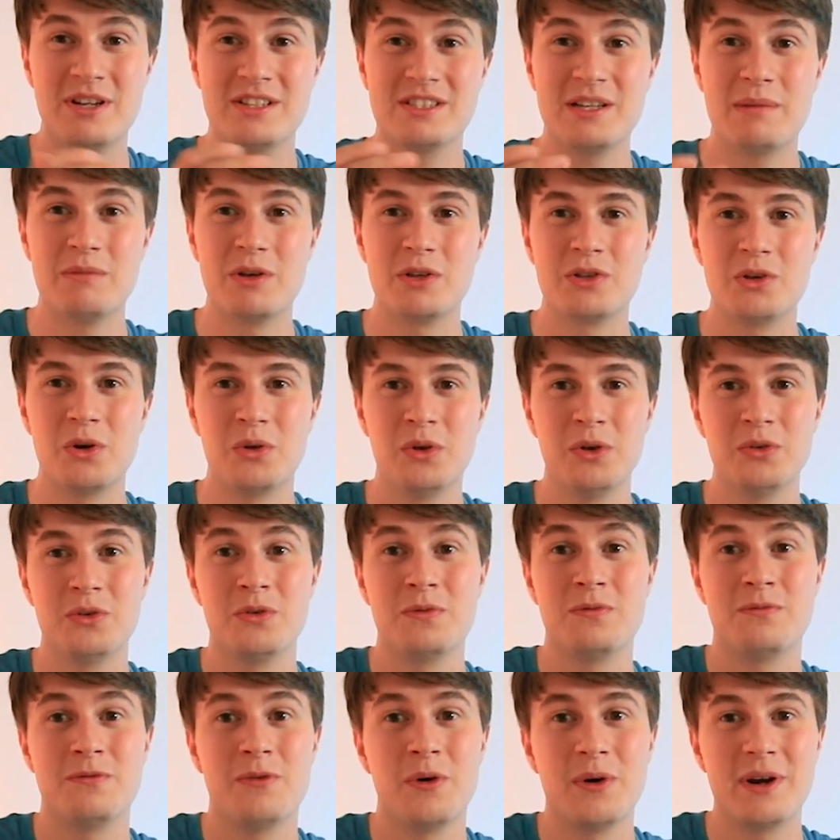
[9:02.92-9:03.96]
brings up the total
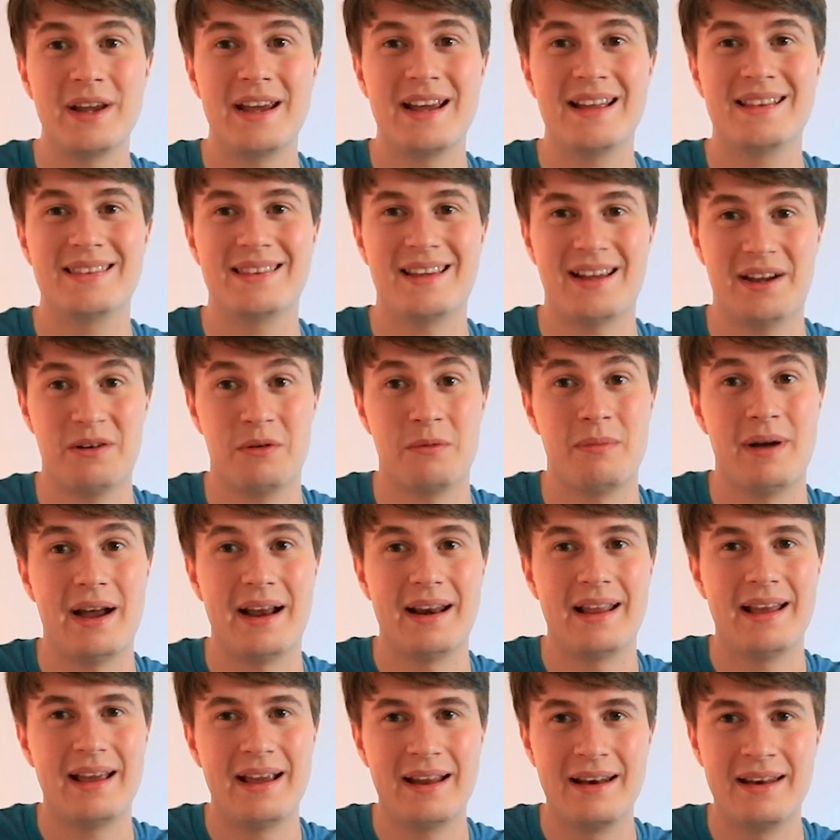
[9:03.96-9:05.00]
to 48 TB.
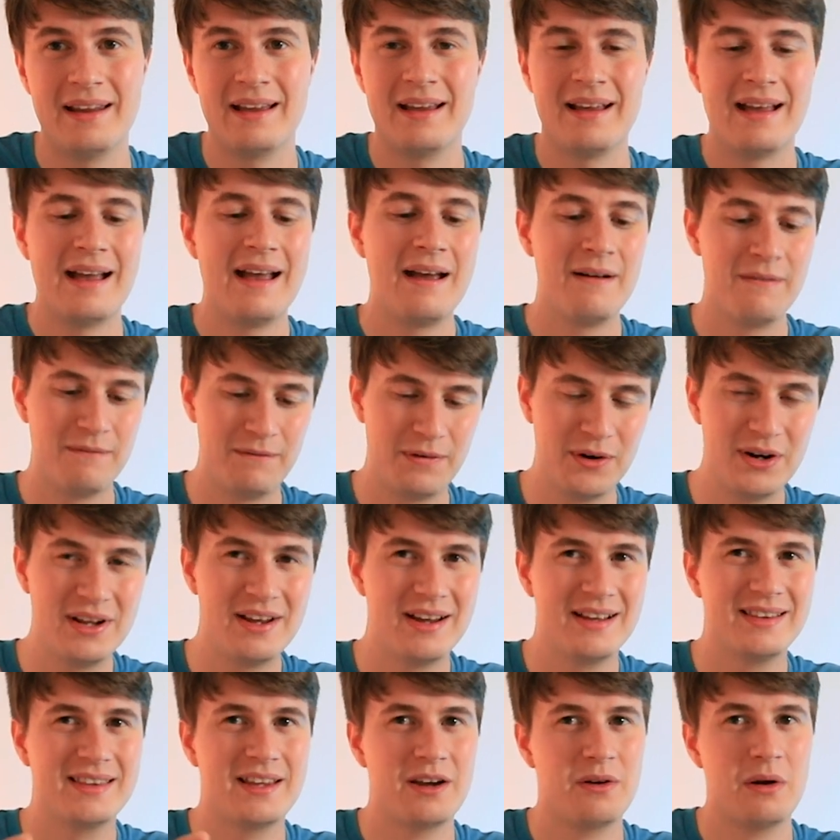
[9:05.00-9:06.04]
And
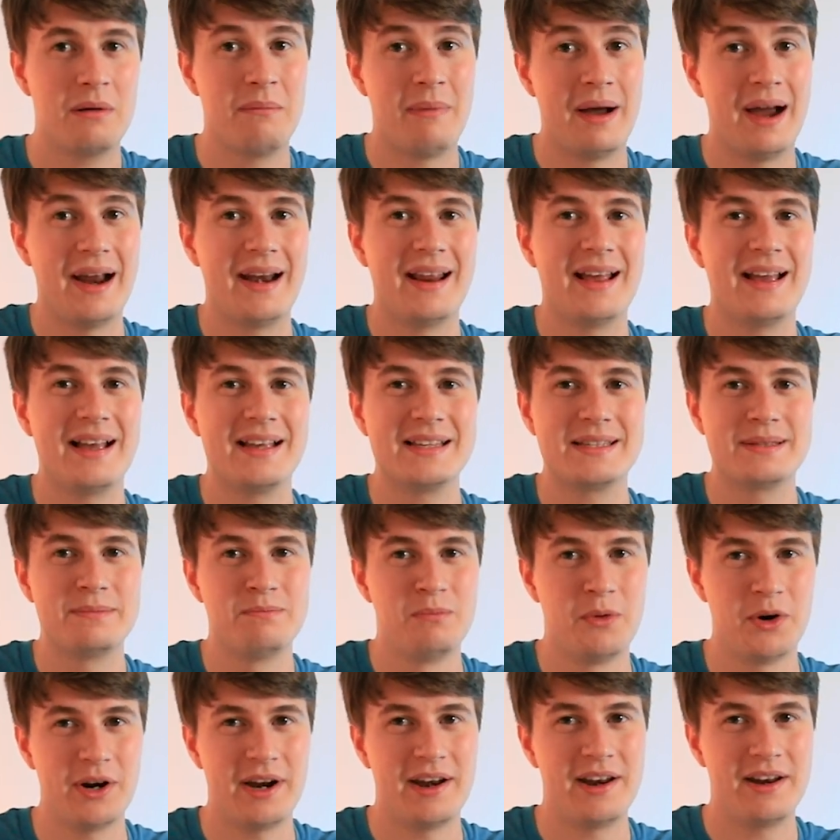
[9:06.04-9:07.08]
48 TB is
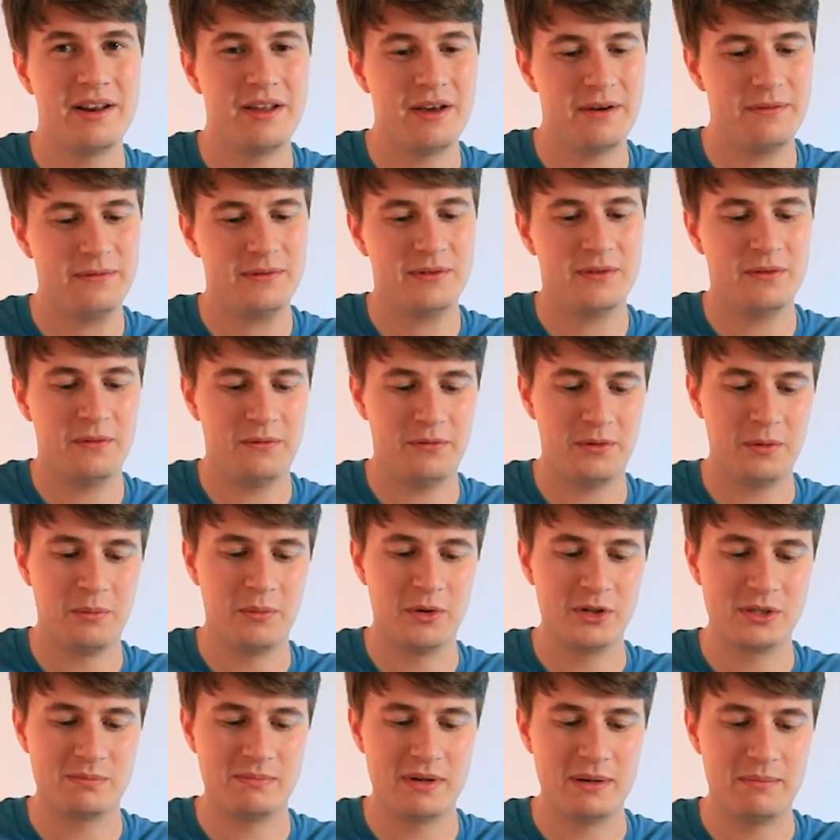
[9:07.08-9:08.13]
more than enough for
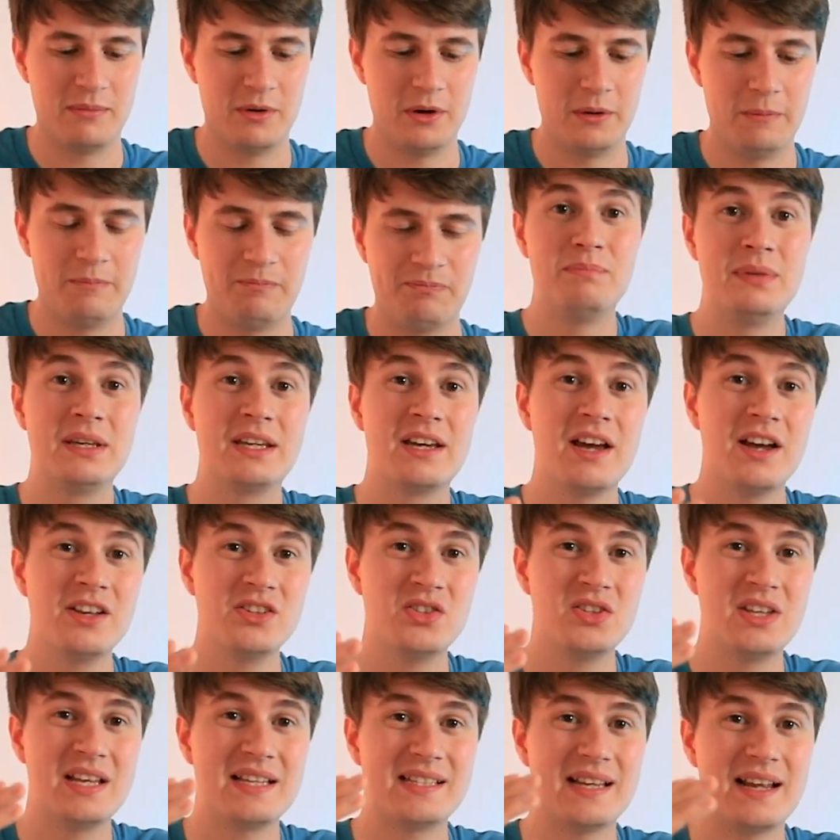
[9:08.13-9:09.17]
most people.
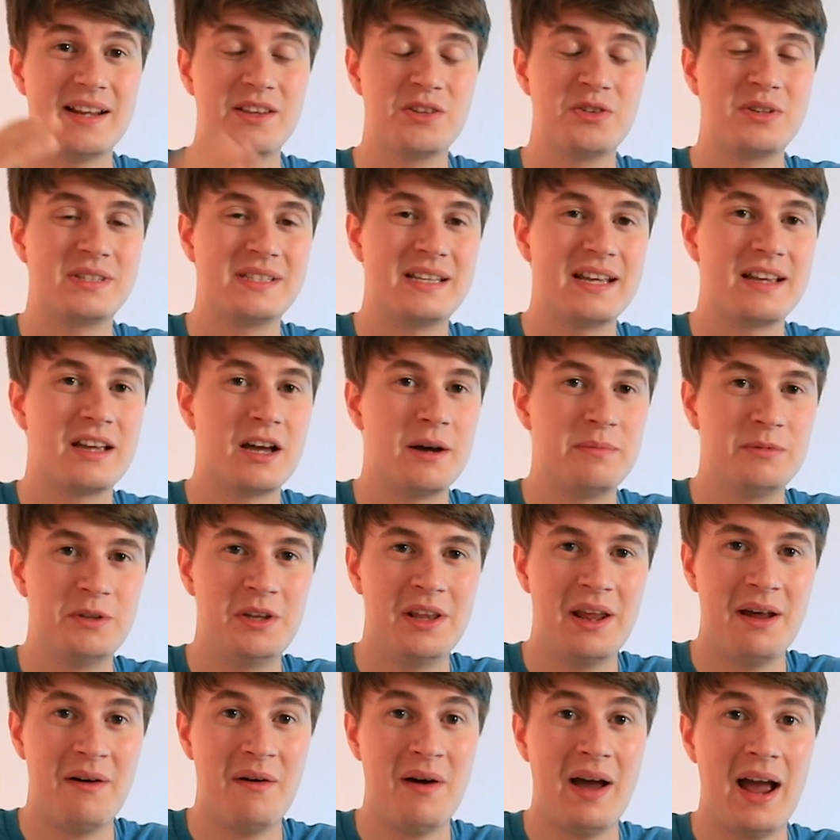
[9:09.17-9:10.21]
Because you decided to stick up
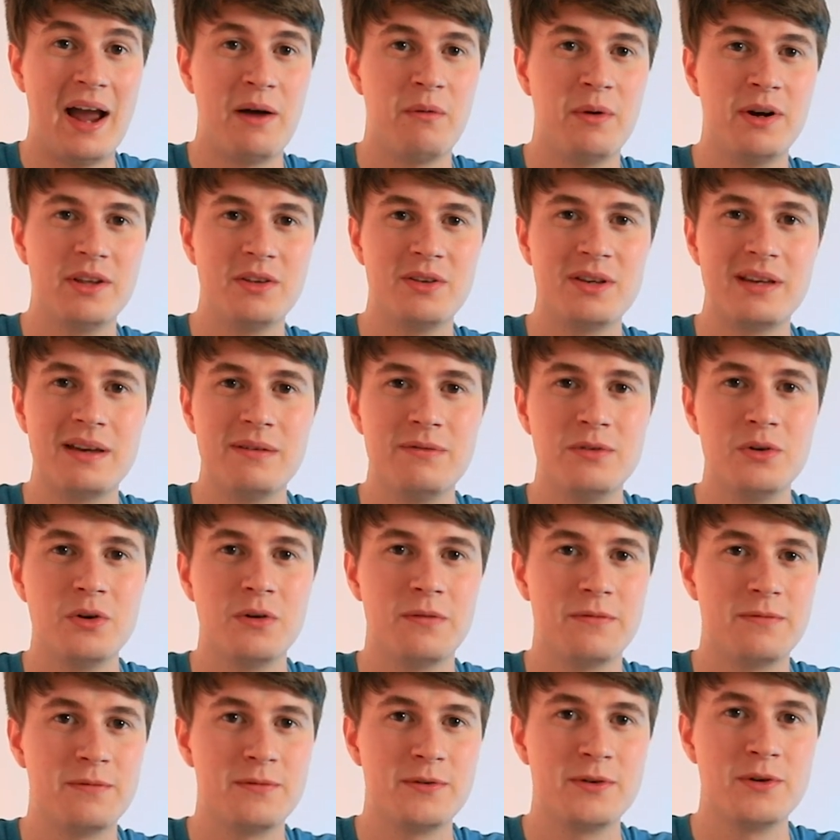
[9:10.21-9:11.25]
to now, I wanted to give you
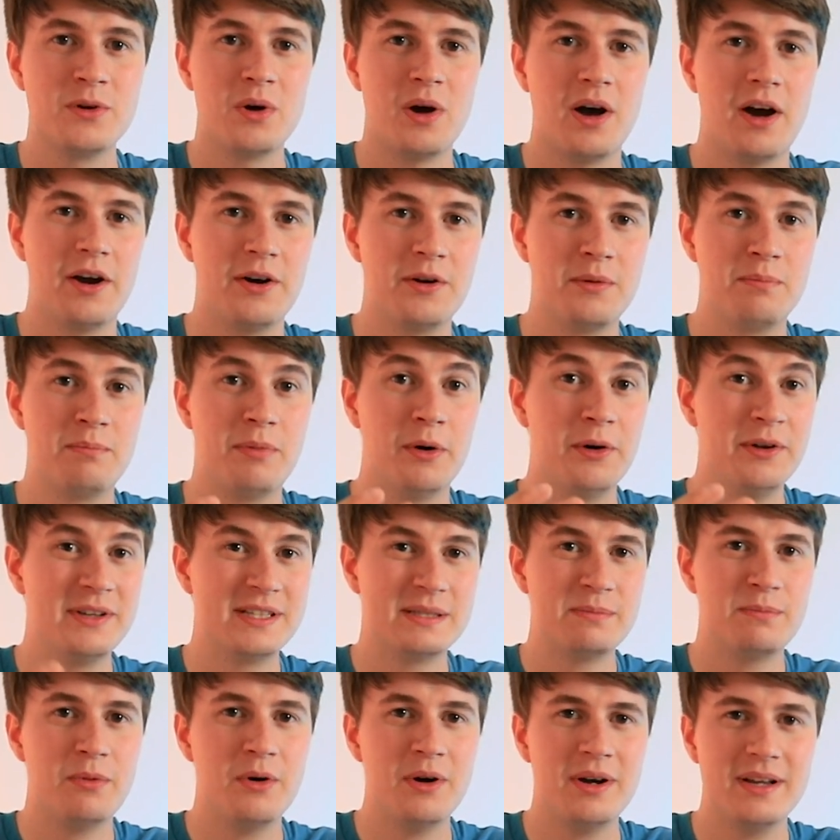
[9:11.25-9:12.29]
a few other
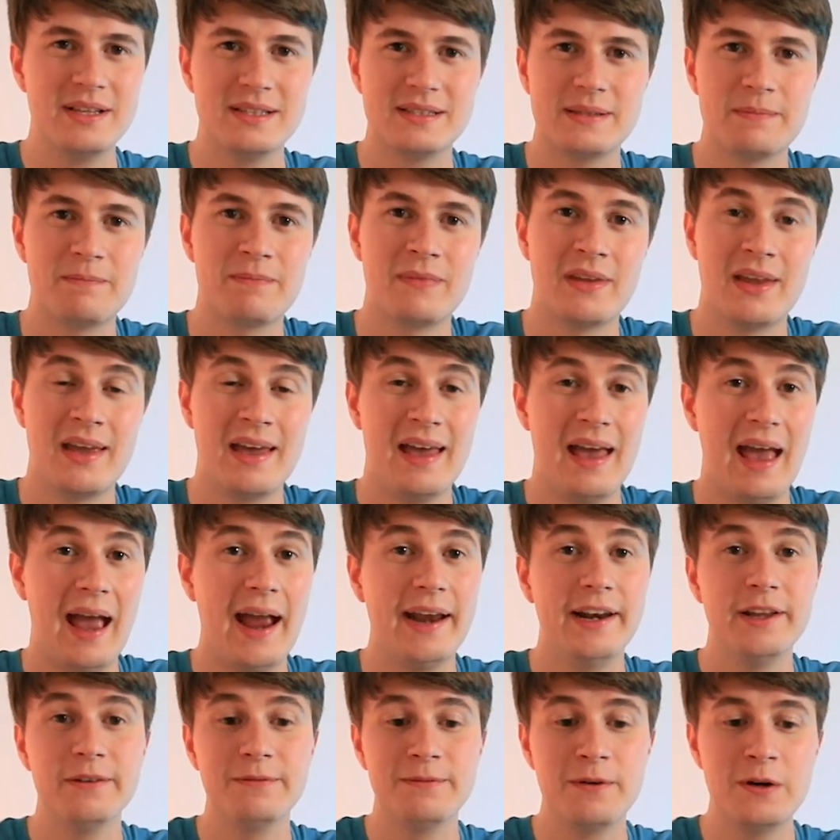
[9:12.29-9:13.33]
bonus points.
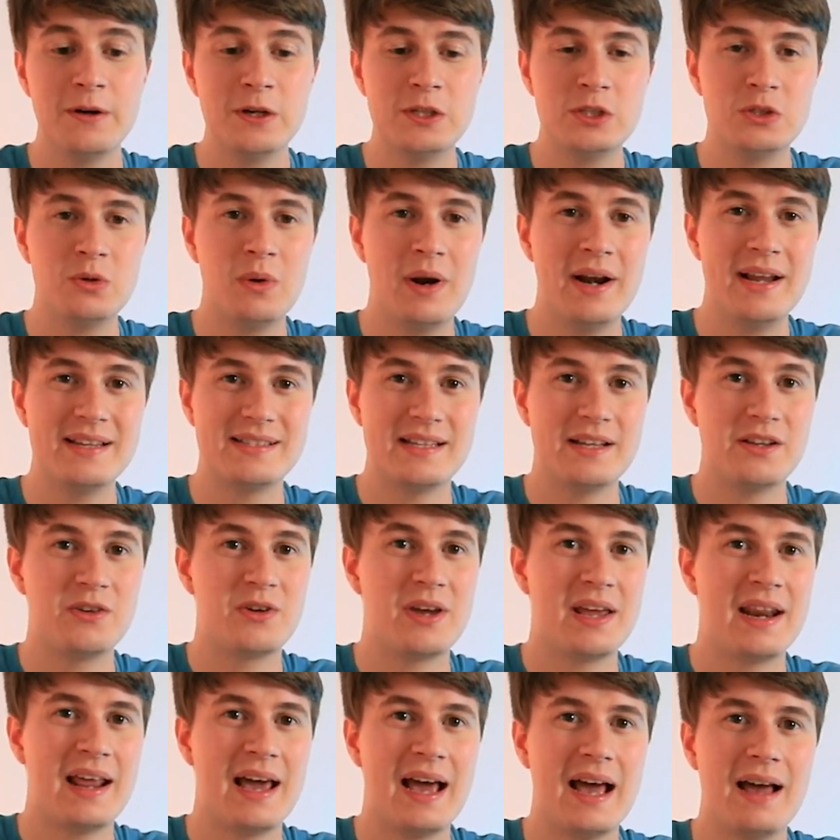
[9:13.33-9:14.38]
And the first one is that you
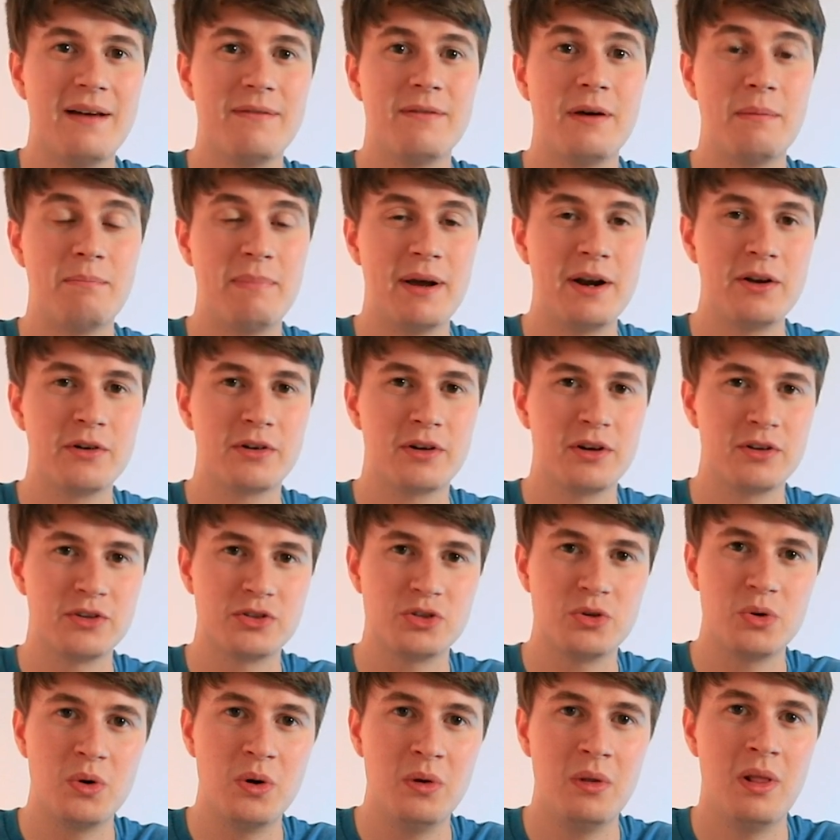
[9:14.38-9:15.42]
can have better
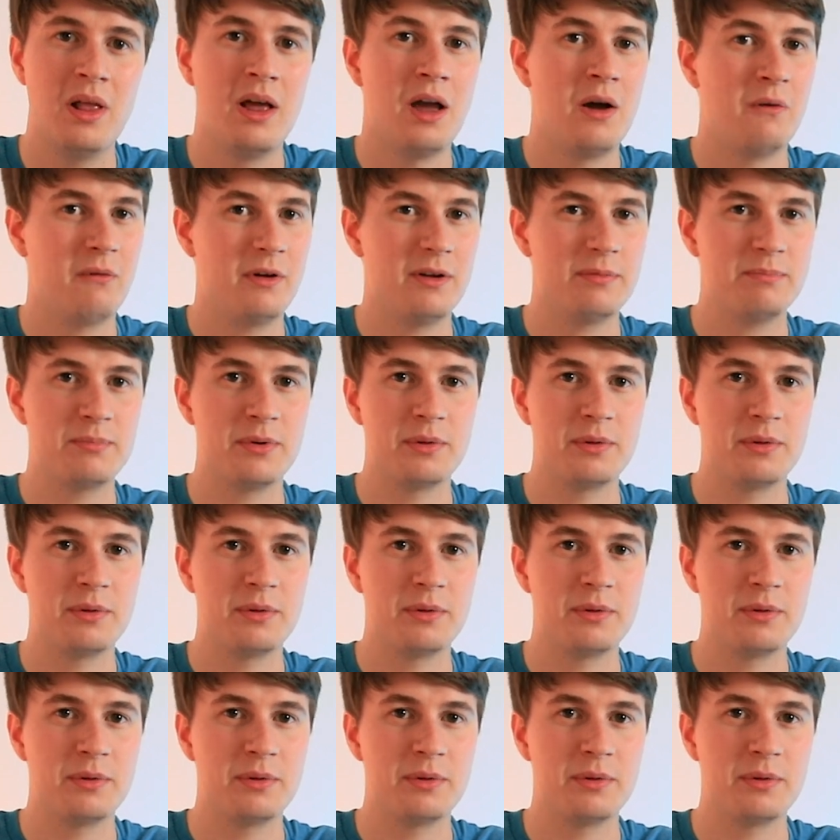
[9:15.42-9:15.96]
control with